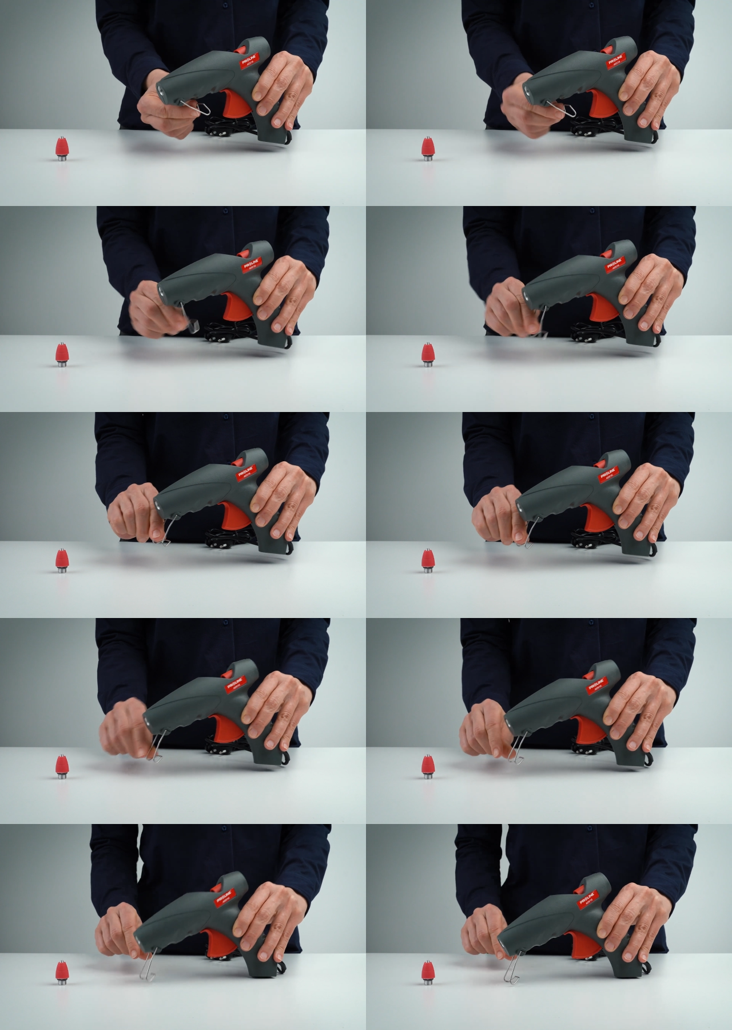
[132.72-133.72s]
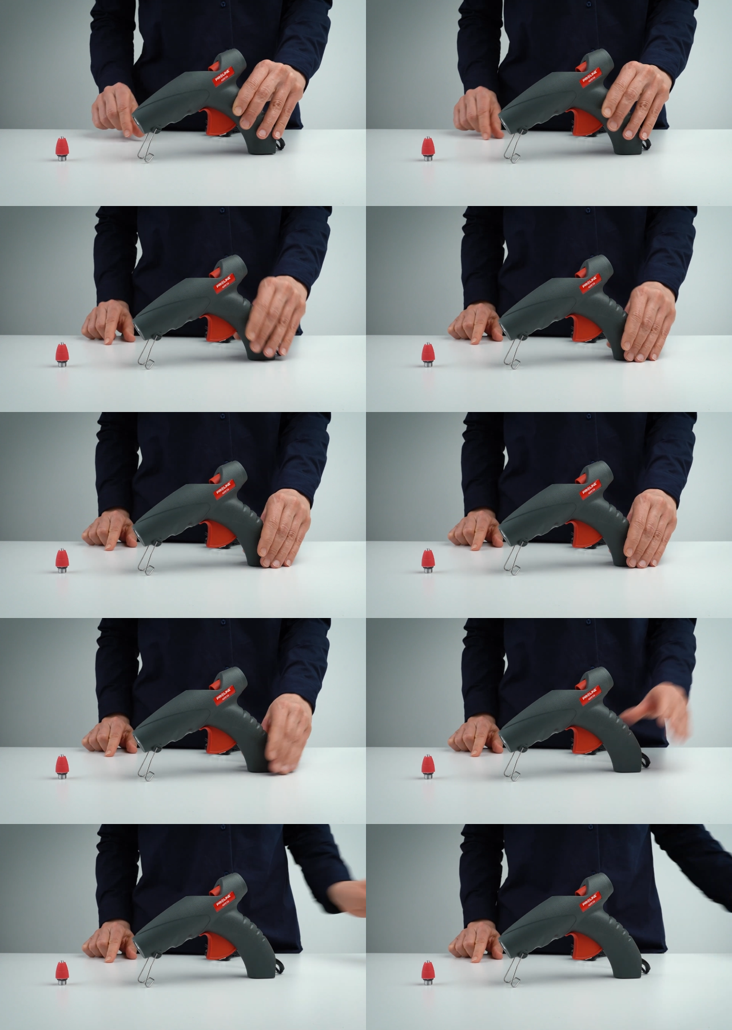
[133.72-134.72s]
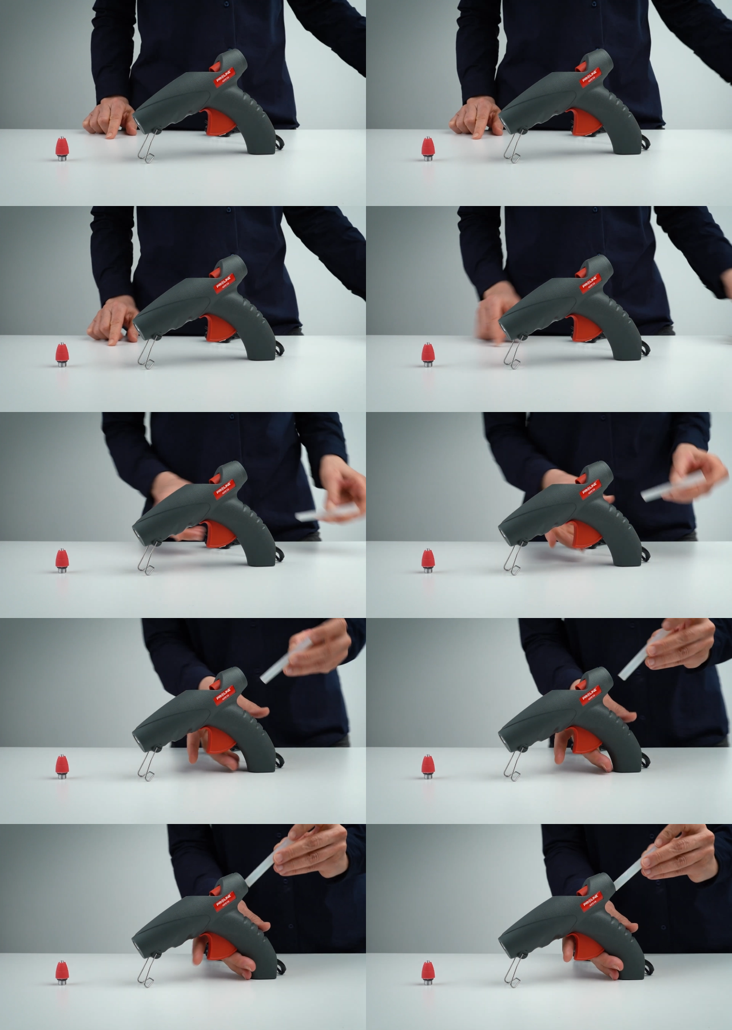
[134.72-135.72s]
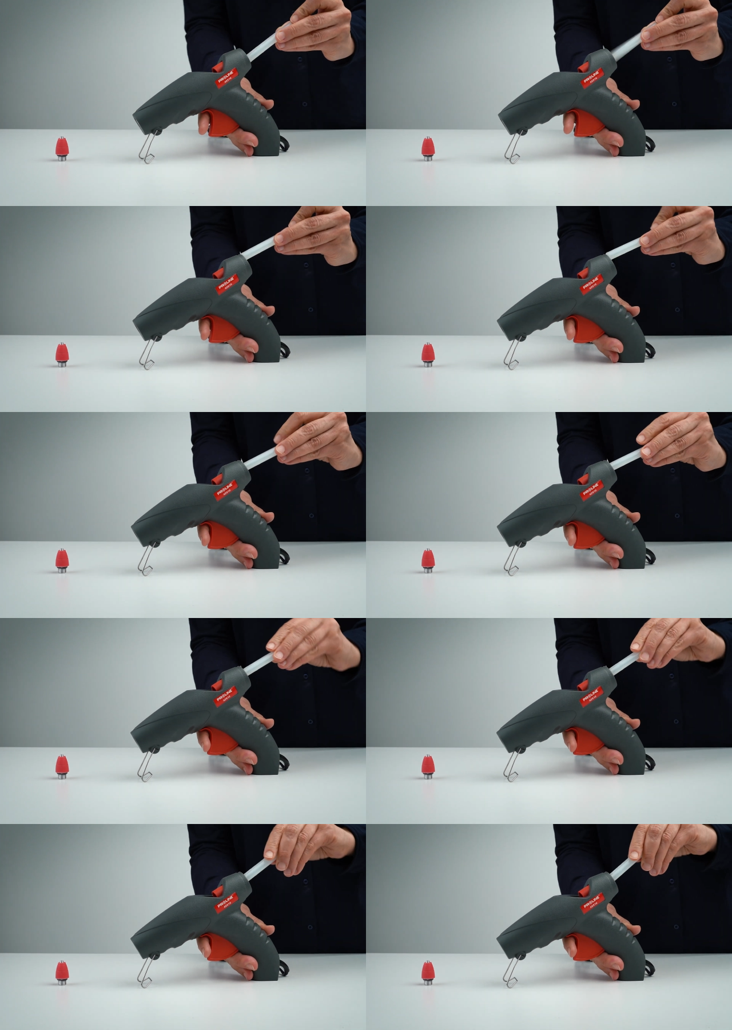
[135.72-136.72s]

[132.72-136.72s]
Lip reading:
(no speaker visible)